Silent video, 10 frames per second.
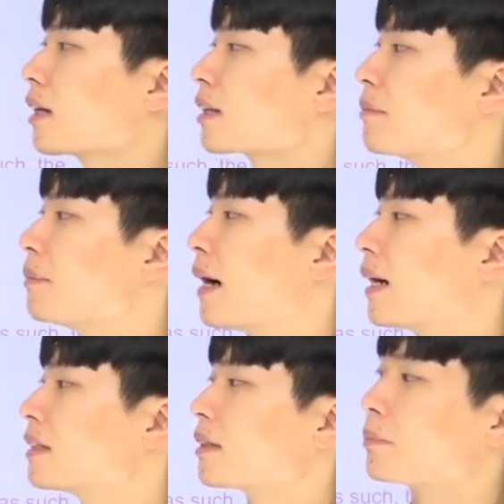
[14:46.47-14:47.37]

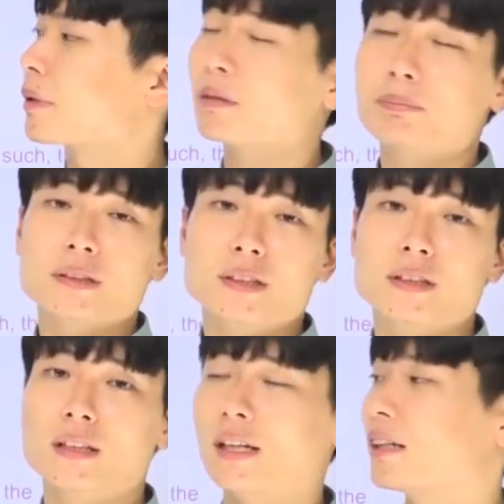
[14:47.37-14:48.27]
combines the
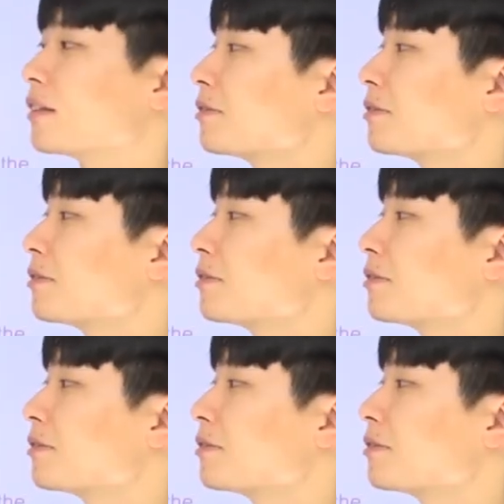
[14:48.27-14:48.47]
purpose and the